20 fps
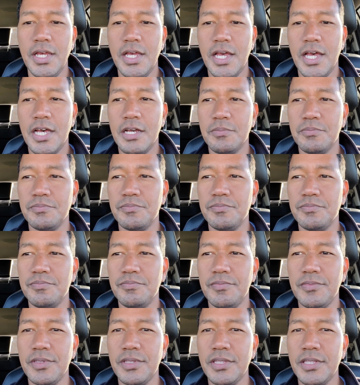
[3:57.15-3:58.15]
Um,
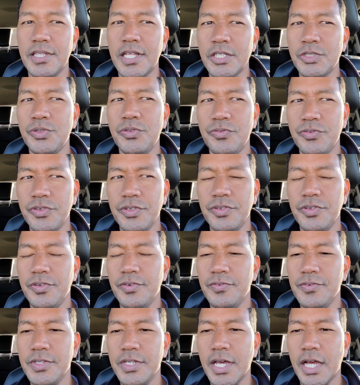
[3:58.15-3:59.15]

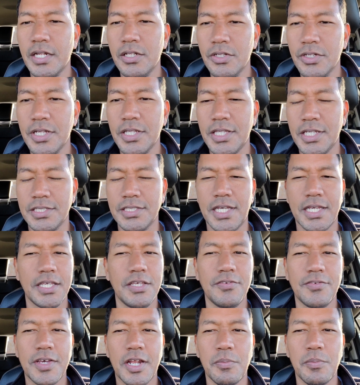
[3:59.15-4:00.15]
you've got to look at things like
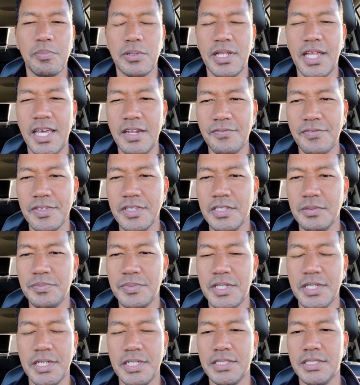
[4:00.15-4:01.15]
you've to plan for some
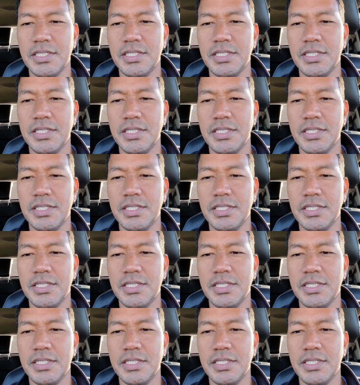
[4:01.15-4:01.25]
things,